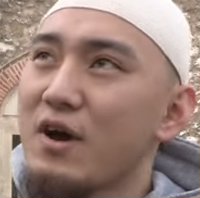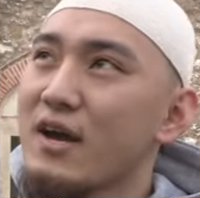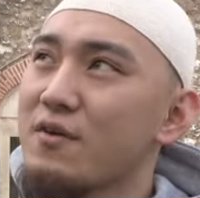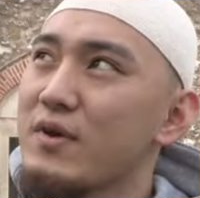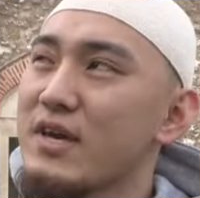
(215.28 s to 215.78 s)

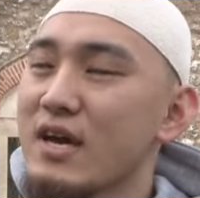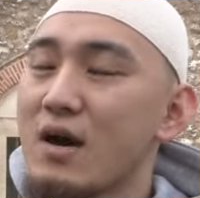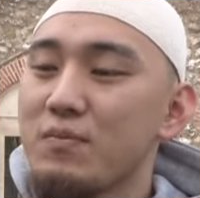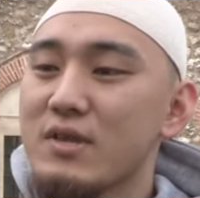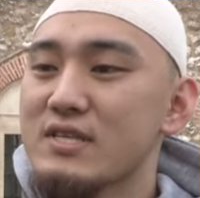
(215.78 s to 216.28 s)
we can
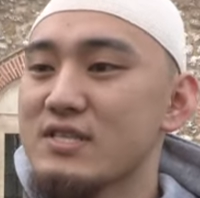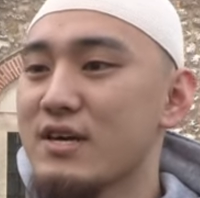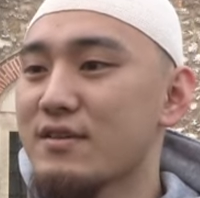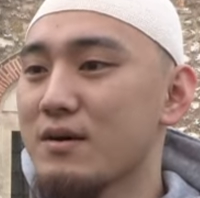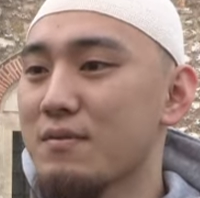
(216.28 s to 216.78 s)

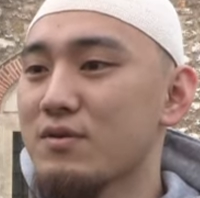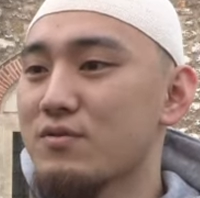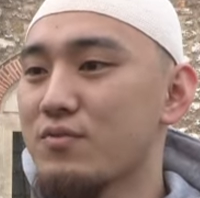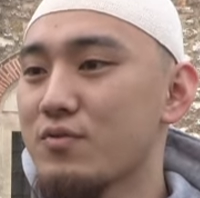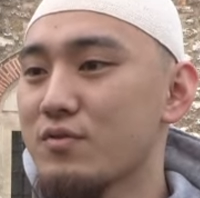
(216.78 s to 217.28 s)
appreciate about
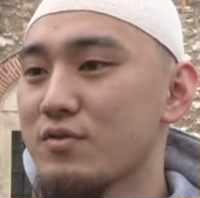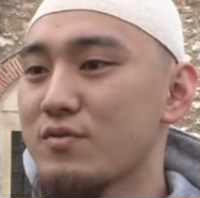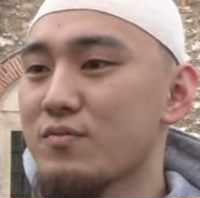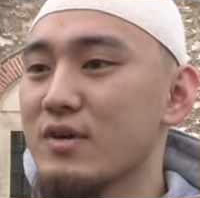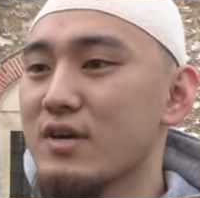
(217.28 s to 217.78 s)
food,
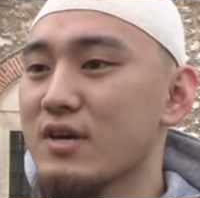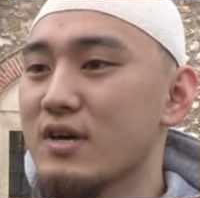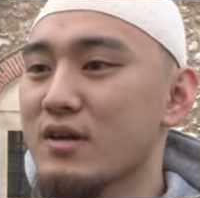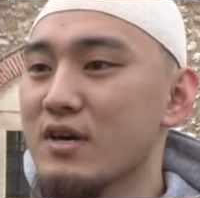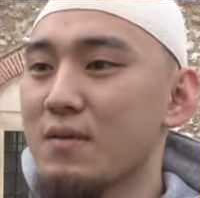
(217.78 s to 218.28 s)
we
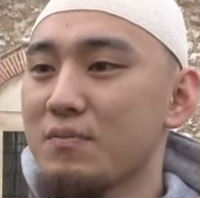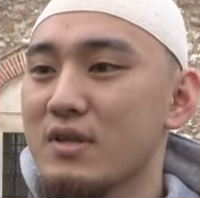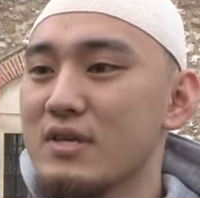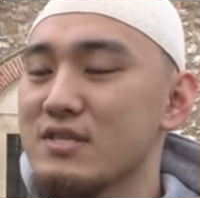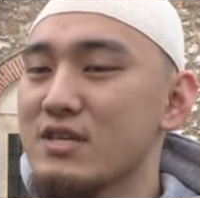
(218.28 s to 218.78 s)
can
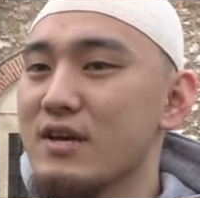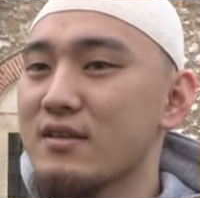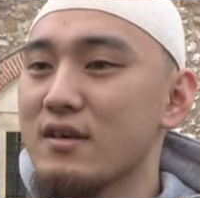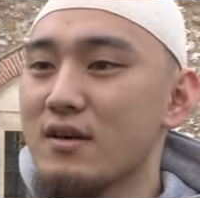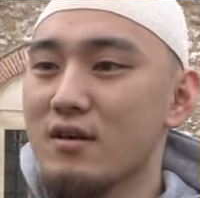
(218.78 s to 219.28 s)

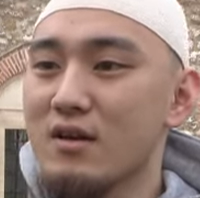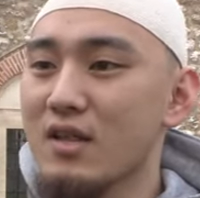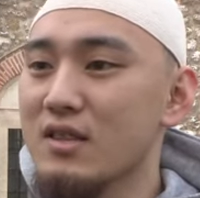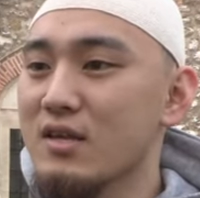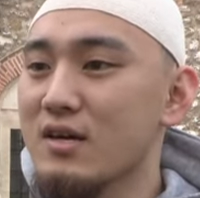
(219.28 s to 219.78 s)
appreciate
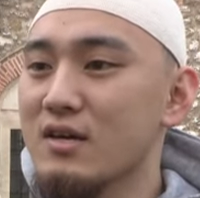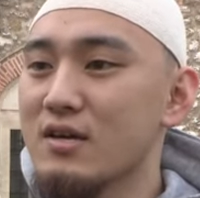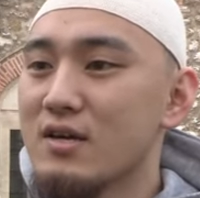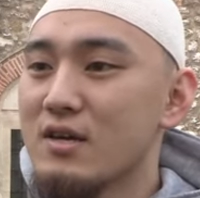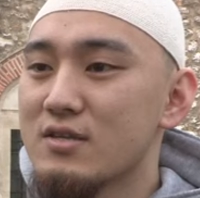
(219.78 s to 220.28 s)
Allah,
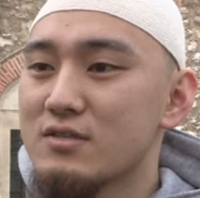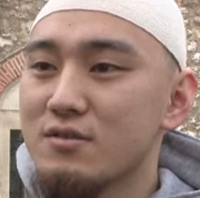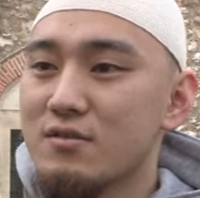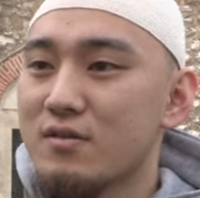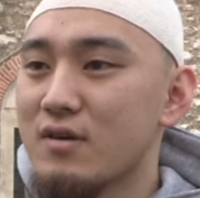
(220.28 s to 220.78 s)

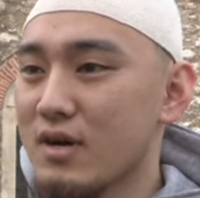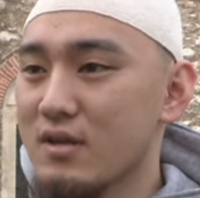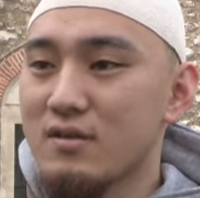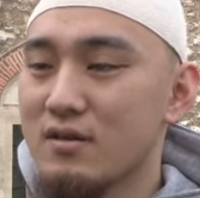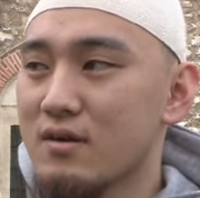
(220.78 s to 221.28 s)

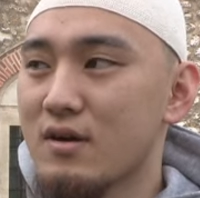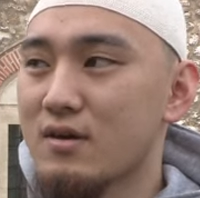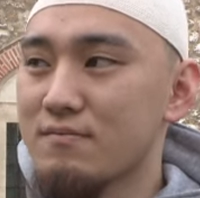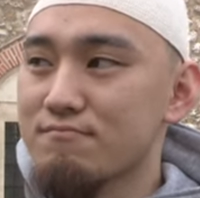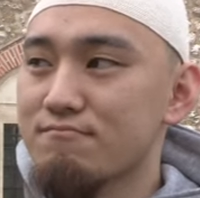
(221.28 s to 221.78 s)
so
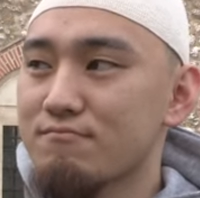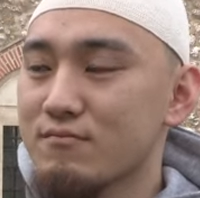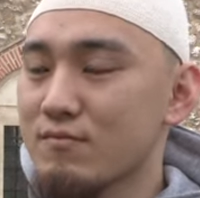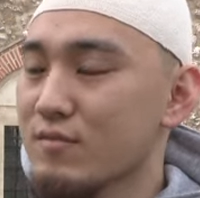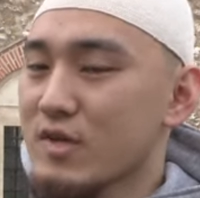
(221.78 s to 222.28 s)

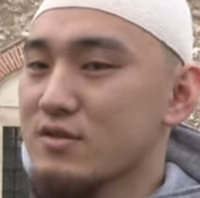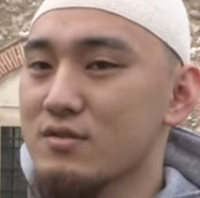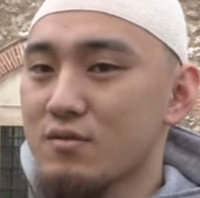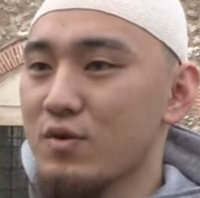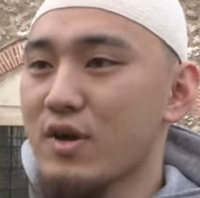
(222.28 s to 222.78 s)

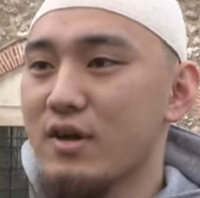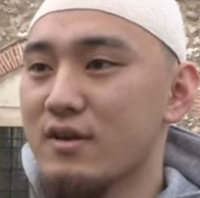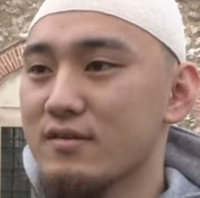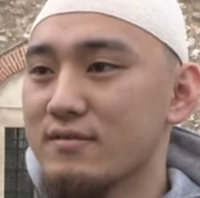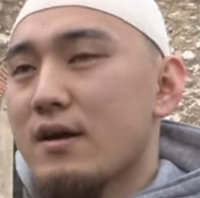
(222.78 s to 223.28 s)
it's okay.
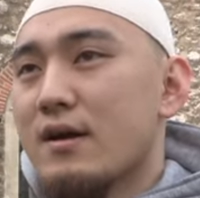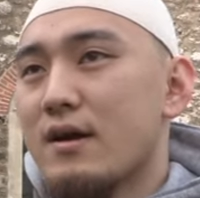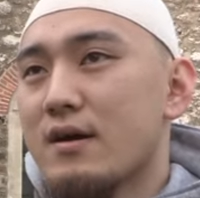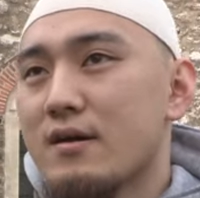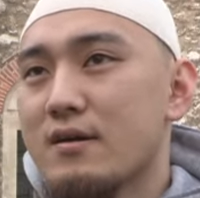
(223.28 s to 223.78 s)

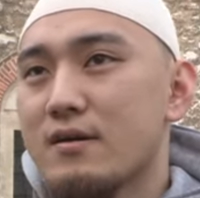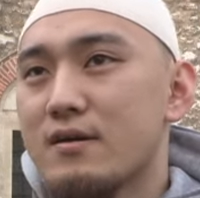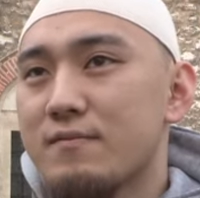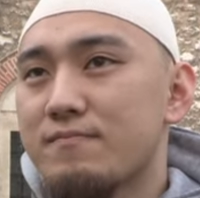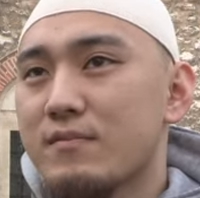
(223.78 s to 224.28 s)

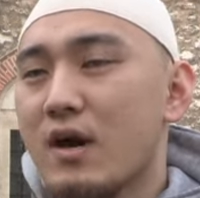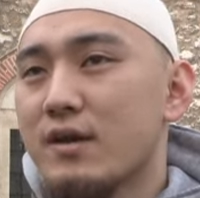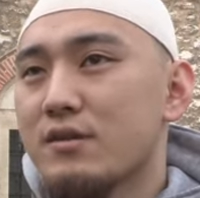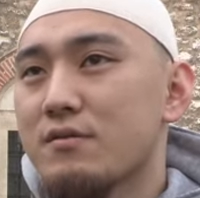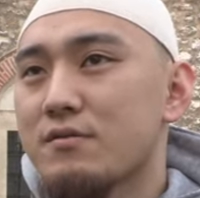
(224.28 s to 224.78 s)
I
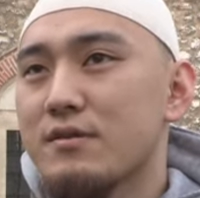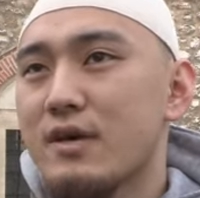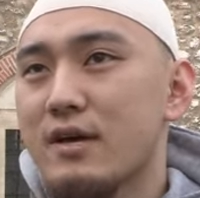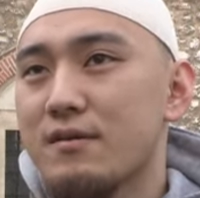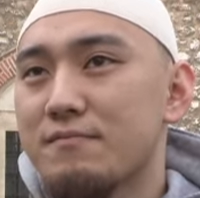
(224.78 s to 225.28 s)
told
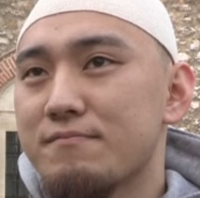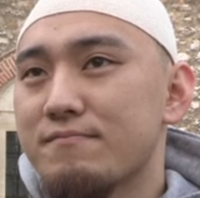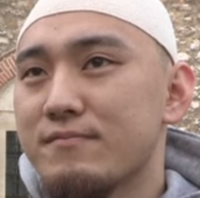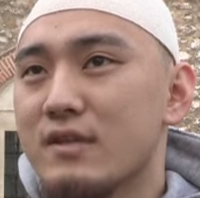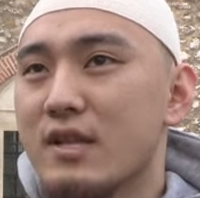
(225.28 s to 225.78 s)
them,
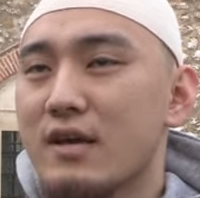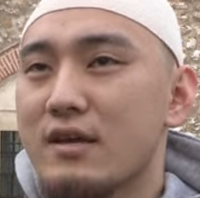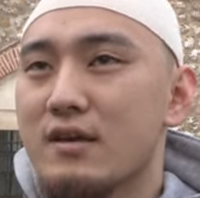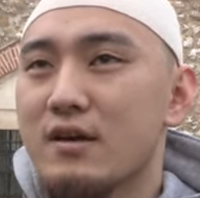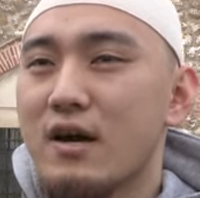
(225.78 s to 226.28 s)
like
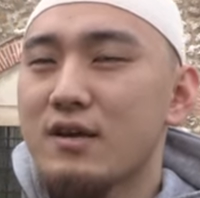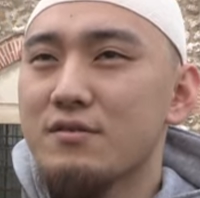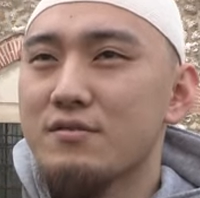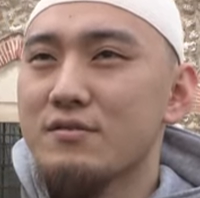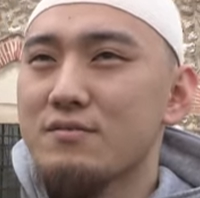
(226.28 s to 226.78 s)
I
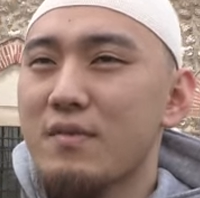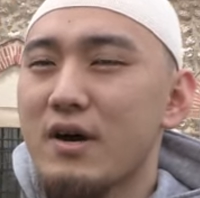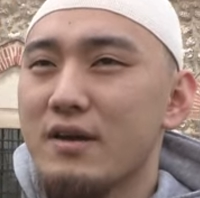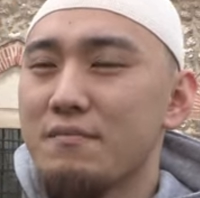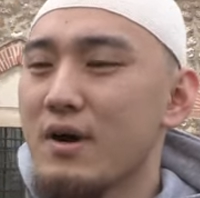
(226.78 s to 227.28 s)
told
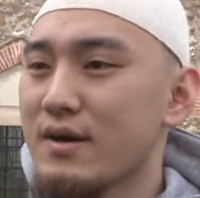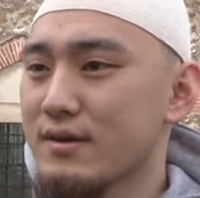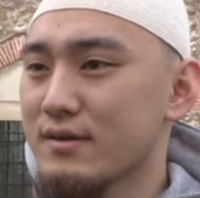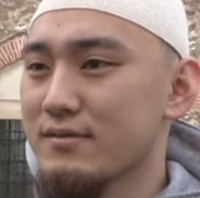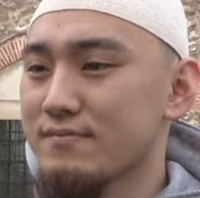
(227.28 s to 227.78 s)
my
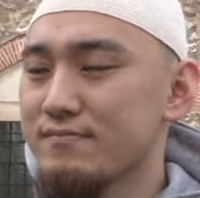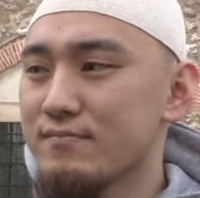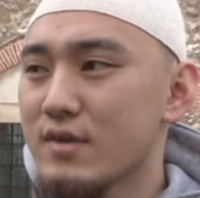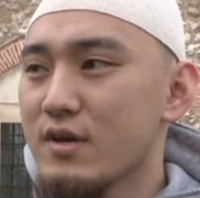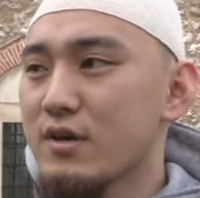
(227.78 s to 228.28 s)
mother,
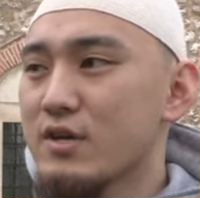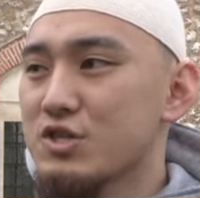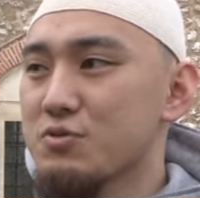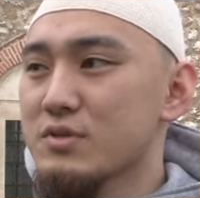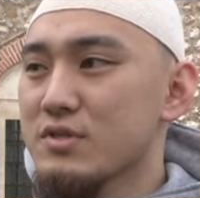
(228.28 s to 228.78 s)

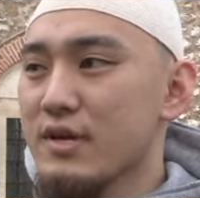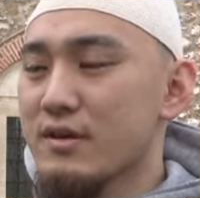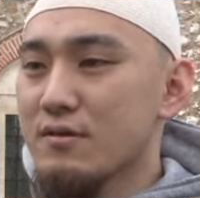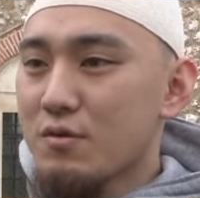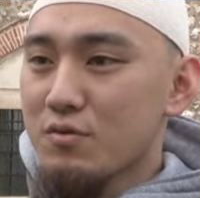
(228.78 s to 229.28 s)
she was
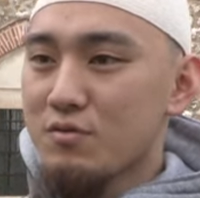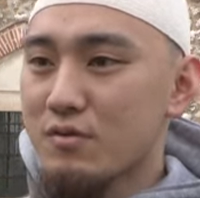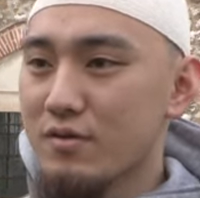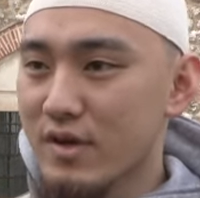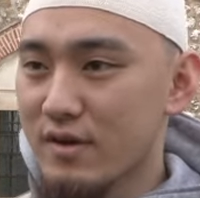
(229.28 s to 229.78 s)
like, oh,
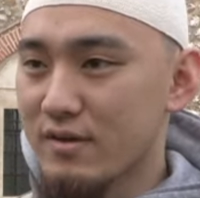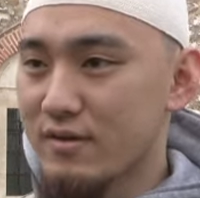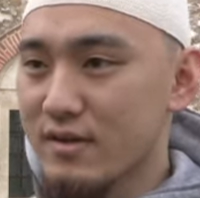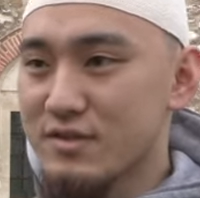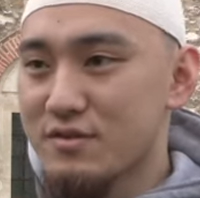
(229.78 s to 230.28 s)
okay,
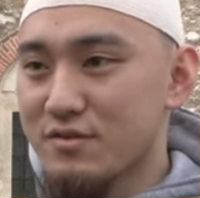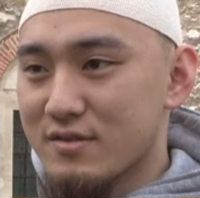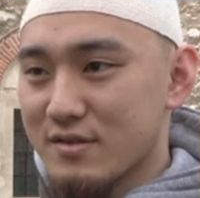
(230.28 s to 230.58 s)
it's good.